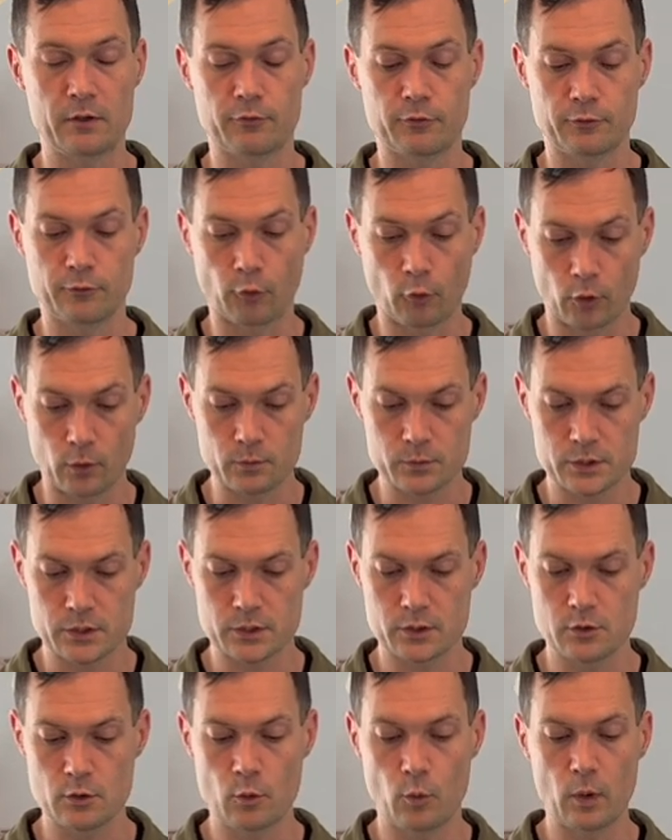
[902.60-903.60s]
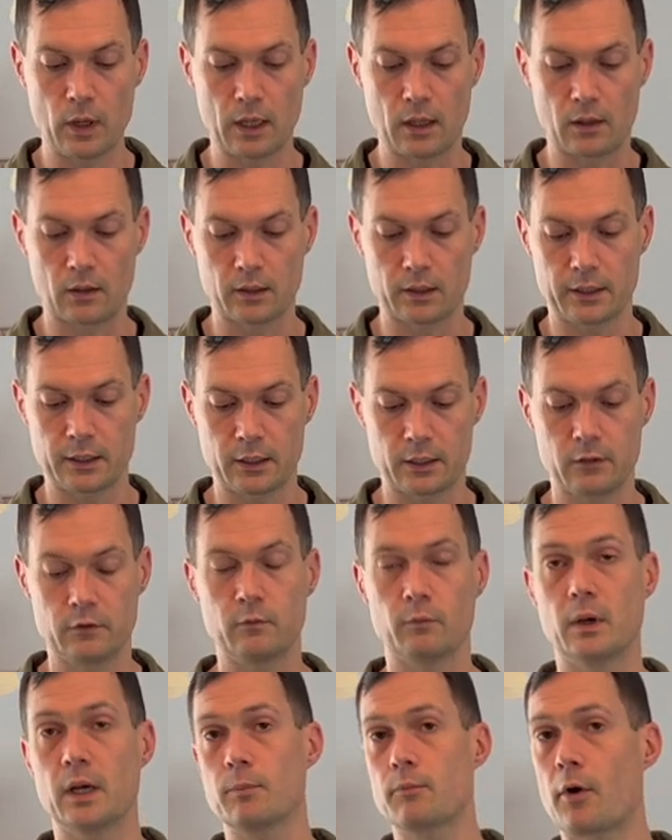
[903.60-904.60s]
forms to you well, and
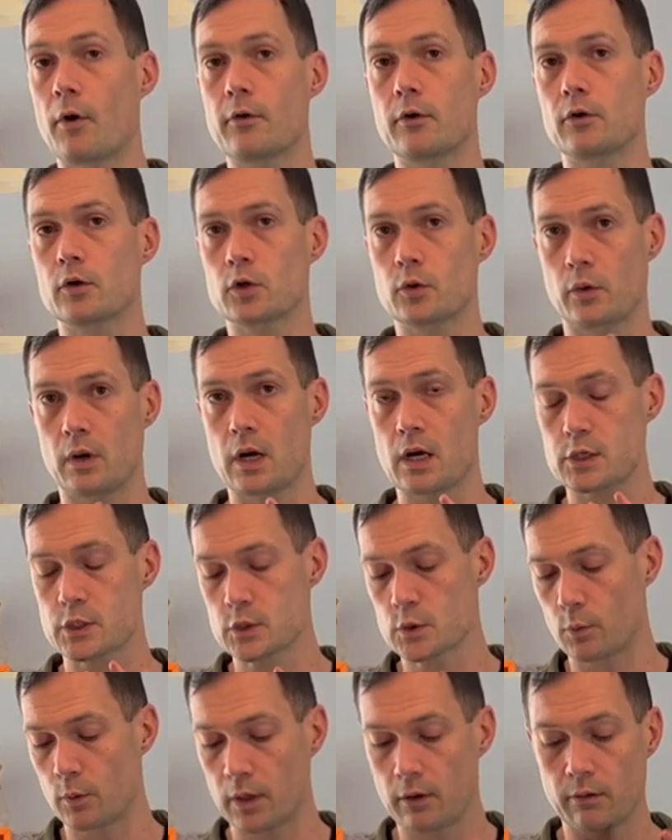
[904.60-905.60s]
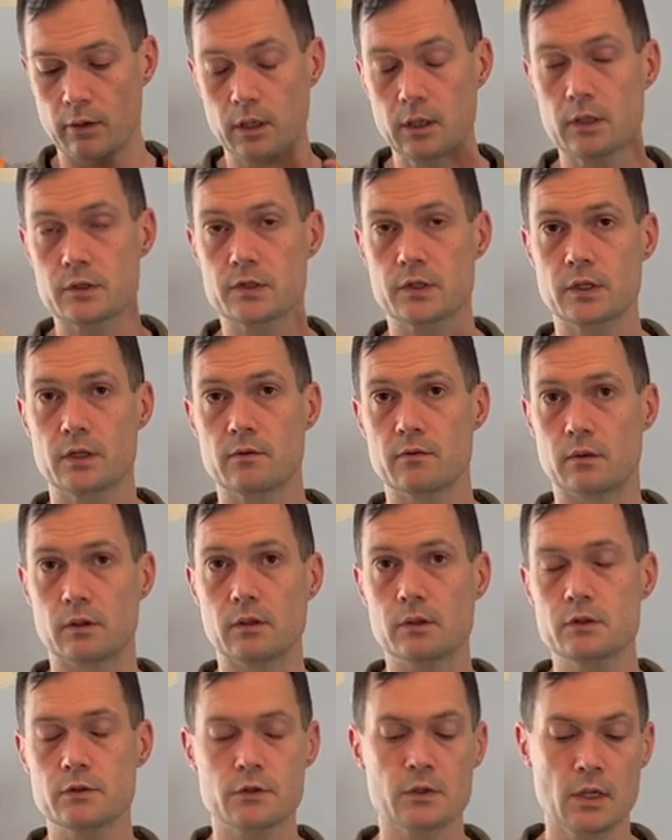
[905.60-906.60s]
my partner crashed wearing a set of
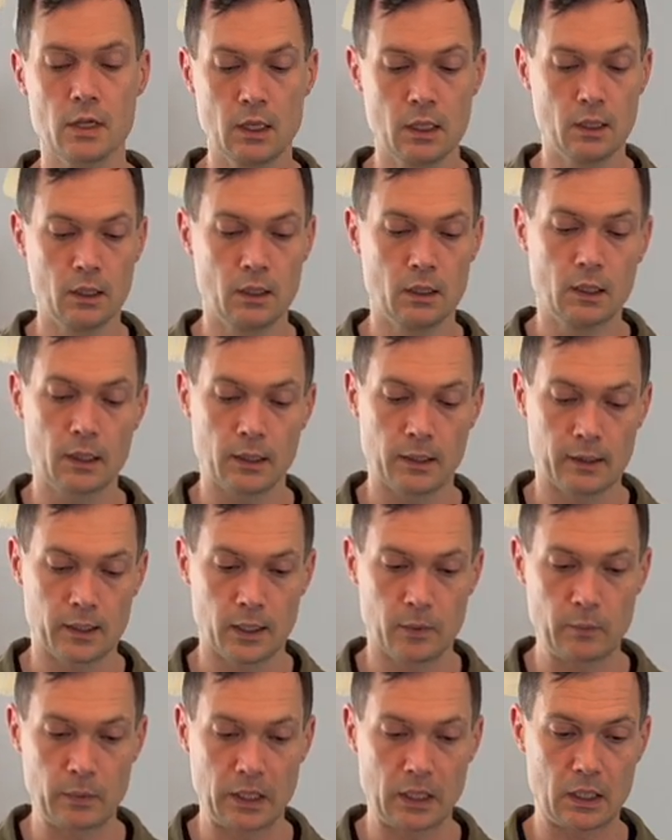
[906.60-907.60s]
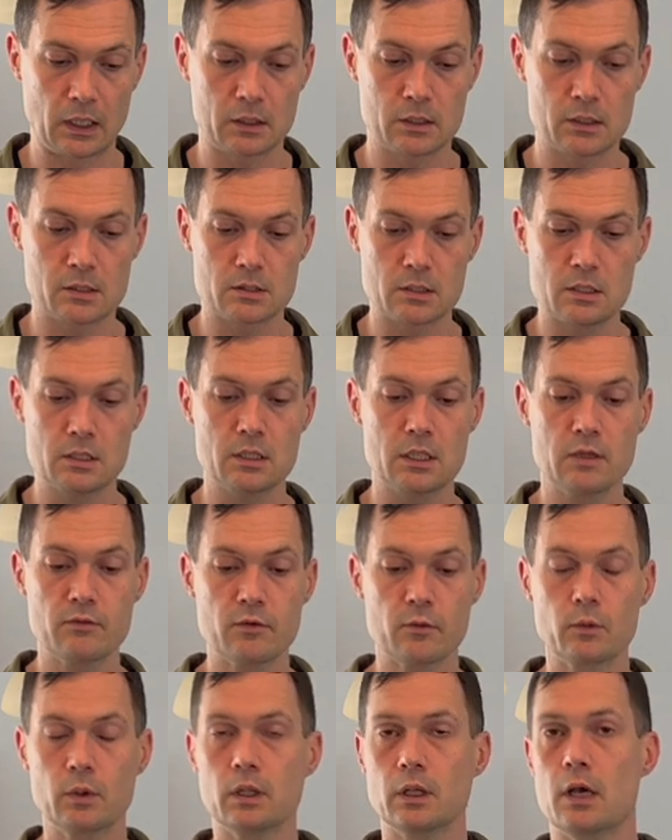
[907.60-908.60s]
these and didn't
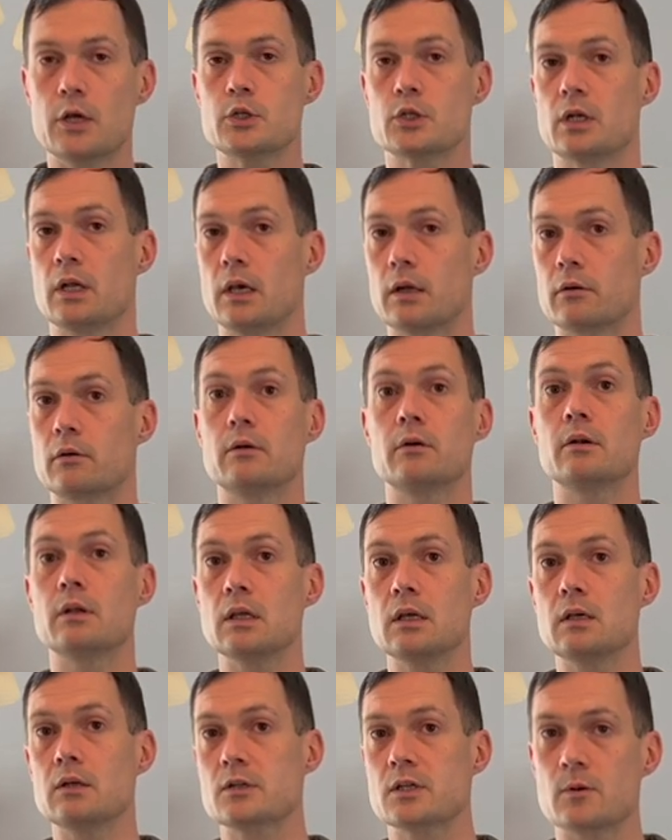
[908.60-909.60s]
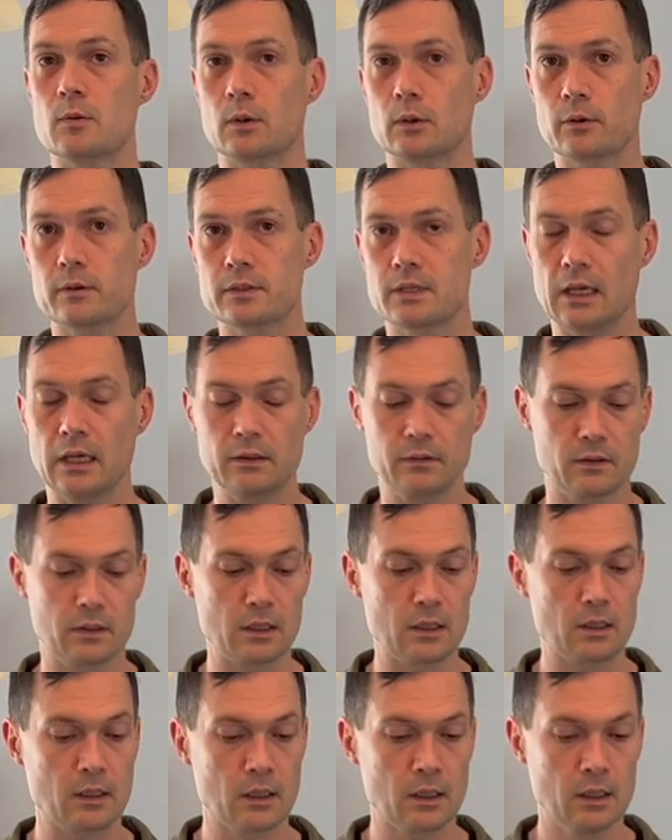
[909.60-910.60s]
even realize she'd hit her knee until we looked at
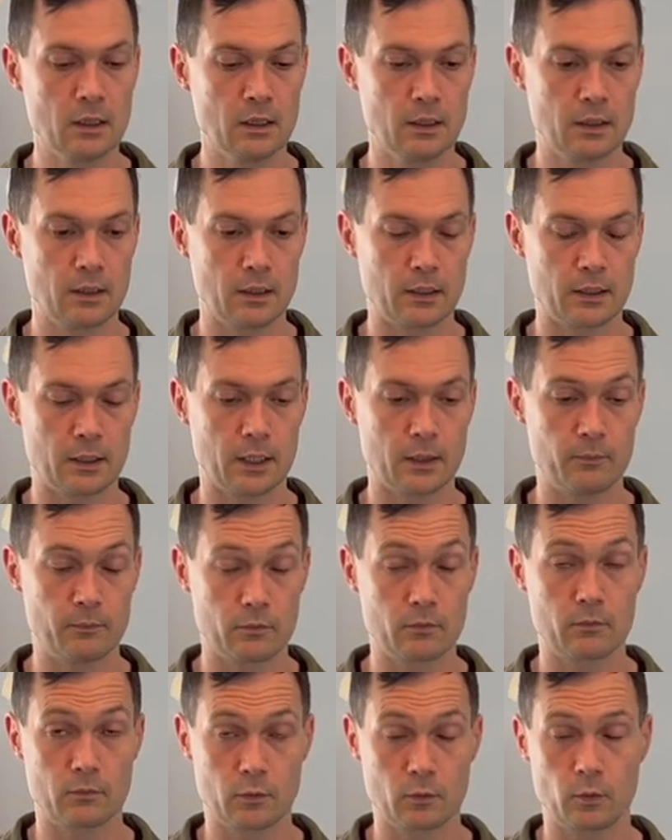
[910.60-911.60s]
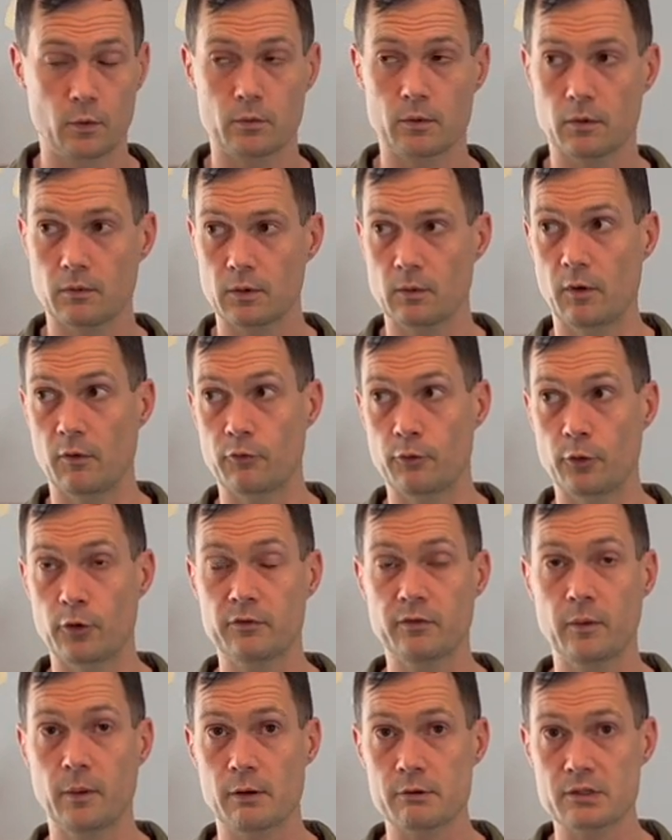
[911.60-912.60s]
the, we were going about
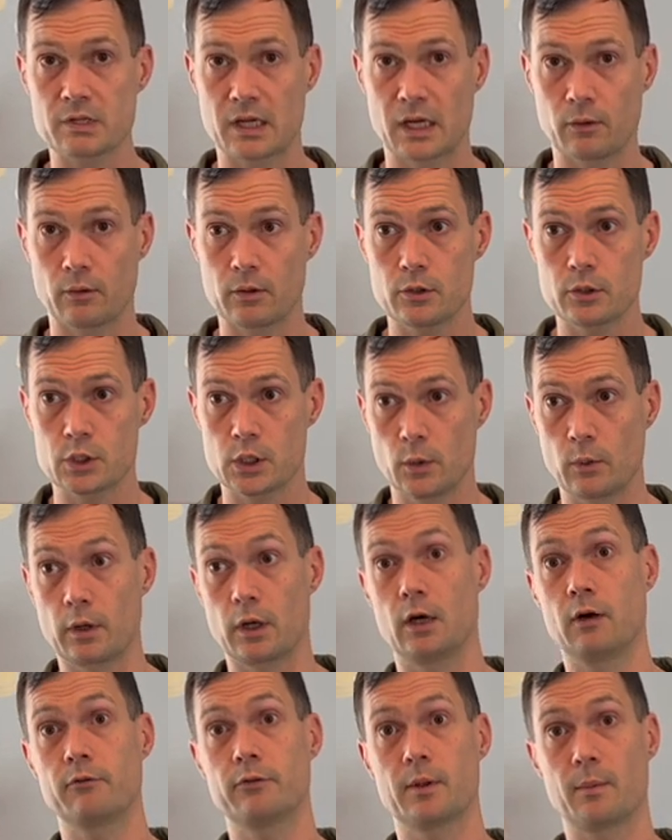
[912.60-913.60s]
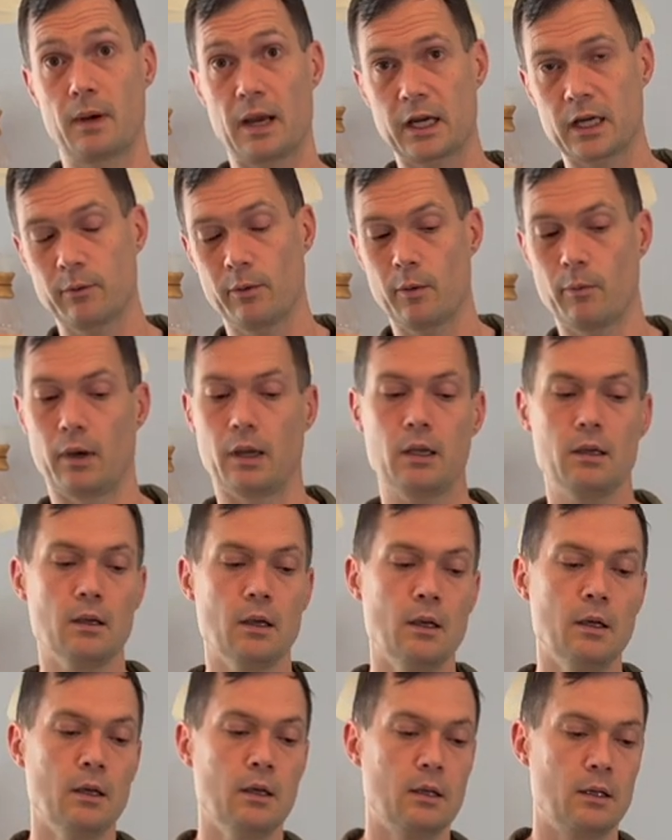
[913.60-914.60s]
45 miles an hour. She went off the back of my bike,
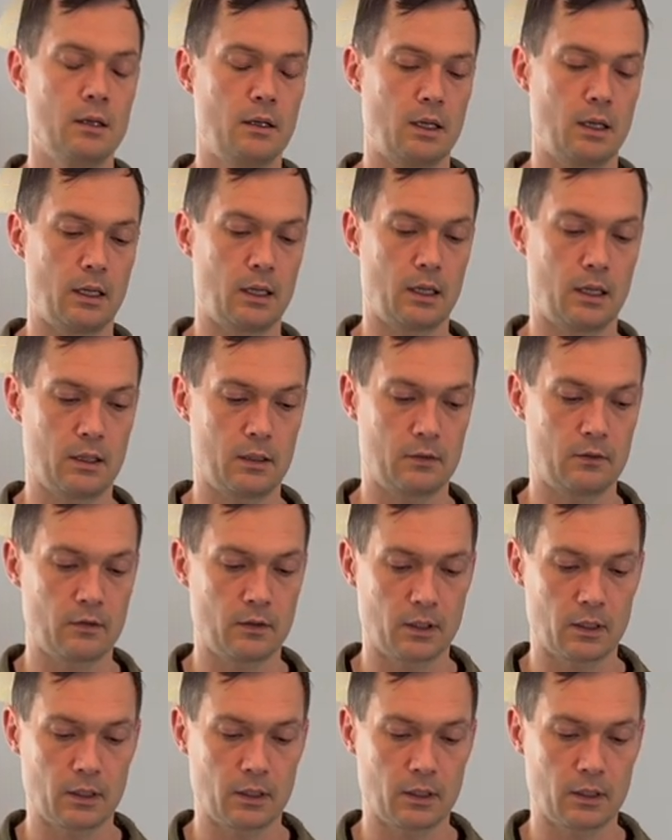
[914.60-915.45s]
and